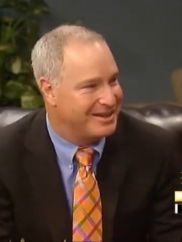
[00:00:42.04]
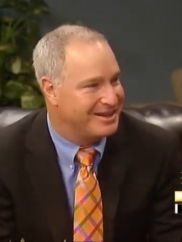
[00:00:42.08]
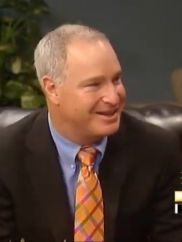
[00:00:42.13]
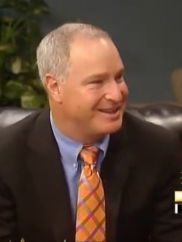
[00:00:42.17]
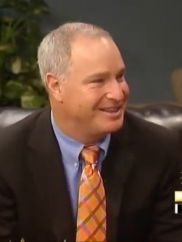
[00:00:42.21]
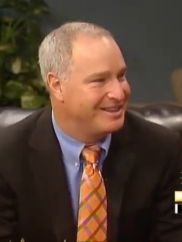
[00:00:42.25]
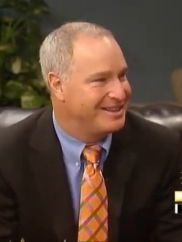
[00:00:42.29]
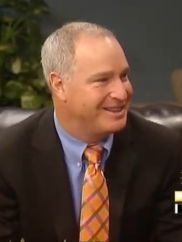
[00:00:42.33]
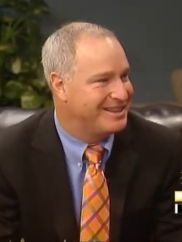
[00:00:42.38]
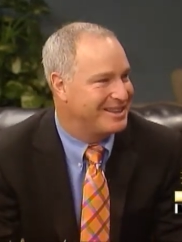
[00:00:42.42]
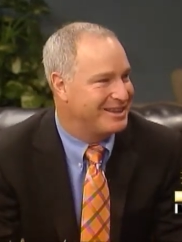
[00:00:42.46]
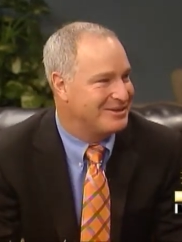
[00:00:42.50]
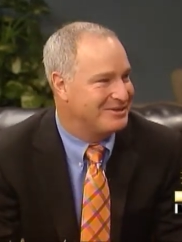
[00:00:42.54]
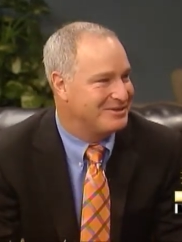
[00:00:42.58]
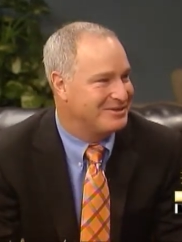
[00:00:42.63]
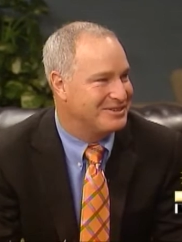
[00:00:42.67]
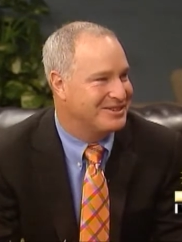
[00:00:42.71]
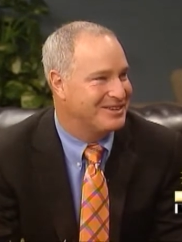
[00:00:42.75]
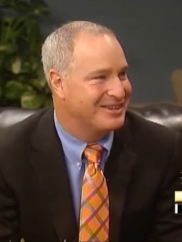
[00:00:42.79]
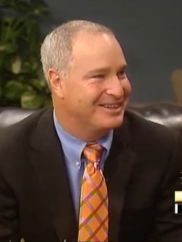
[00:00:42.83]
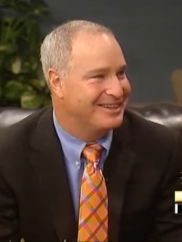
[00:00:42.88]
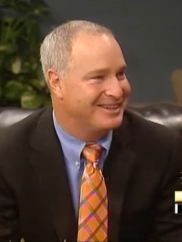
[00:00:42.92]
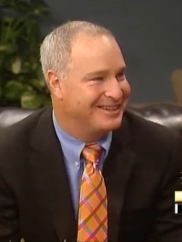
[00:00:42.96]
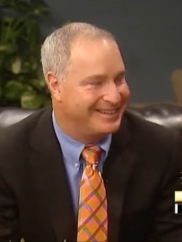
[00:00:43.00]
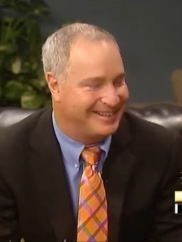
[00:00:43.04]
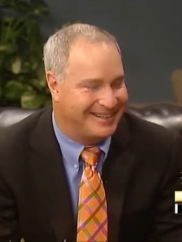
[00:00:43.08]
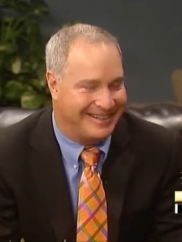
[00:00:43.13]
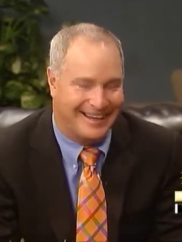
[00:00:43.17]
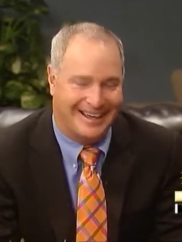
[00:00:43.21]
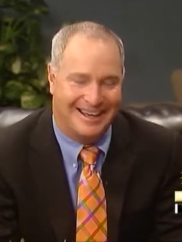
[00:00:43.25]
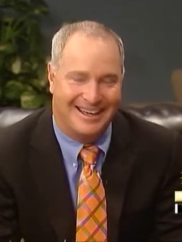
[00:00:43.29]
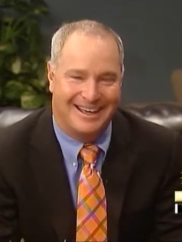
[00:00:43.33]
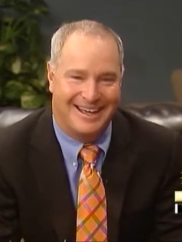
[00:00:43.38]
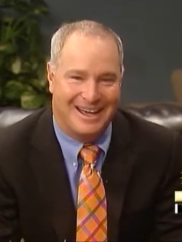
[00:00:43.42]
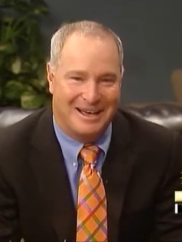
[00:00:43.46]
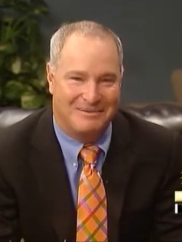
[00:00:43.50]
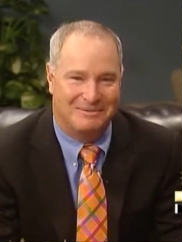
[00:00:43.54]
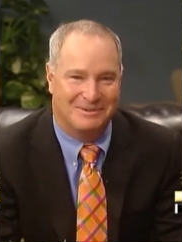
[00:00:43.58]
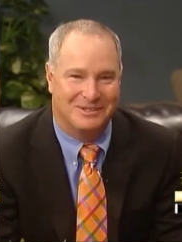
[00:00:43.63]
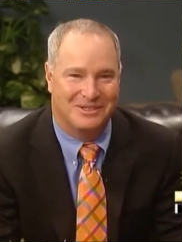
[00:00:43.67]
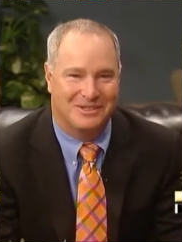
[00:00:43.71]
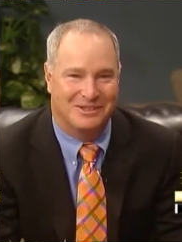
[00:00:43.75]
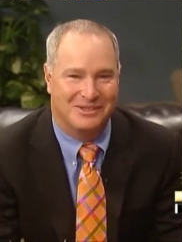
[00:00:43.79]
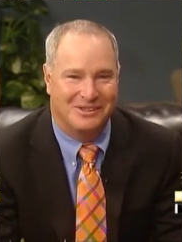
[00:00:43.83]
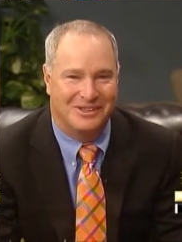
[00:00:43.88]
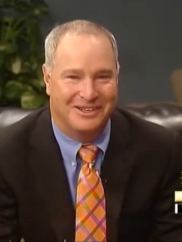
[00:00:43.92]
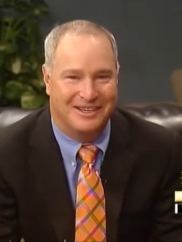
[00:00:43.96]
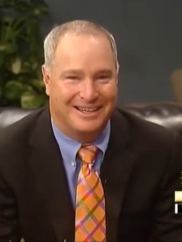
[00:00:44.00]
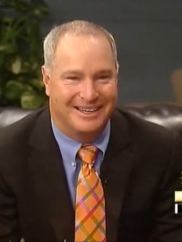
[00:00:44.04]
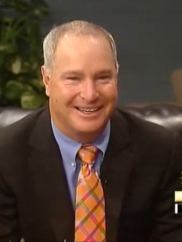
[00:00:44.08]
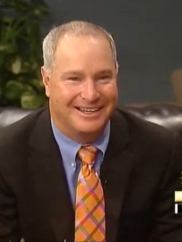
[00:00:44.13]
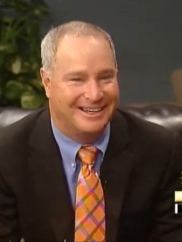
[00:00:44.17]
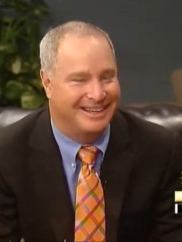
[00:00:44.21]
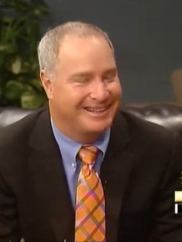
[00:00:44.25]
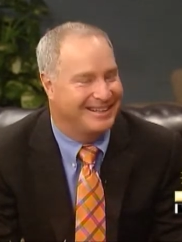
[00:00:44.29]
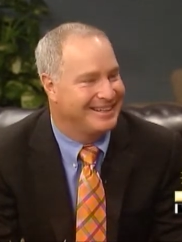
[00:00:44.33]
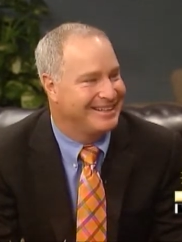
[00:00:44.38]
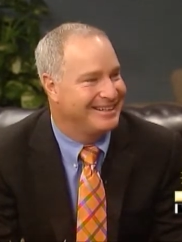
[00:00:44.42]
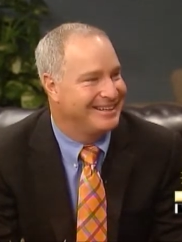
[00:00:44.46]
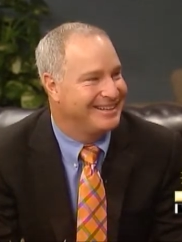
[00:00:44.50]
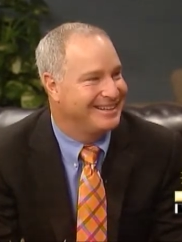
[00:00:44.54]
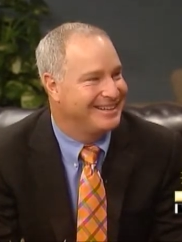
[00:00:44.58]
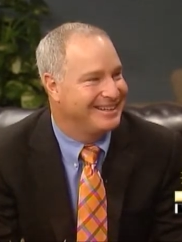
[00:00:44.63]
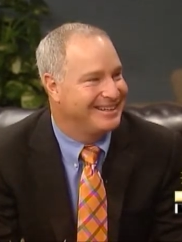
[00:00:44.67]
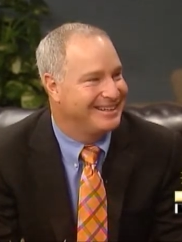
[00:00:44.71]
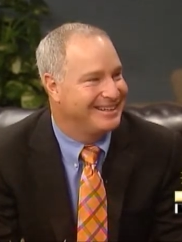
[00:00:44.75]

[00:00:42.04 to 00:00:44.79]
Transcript: wasn't that worth that the drive, good. though? Yeah, absolutely. Yeah. All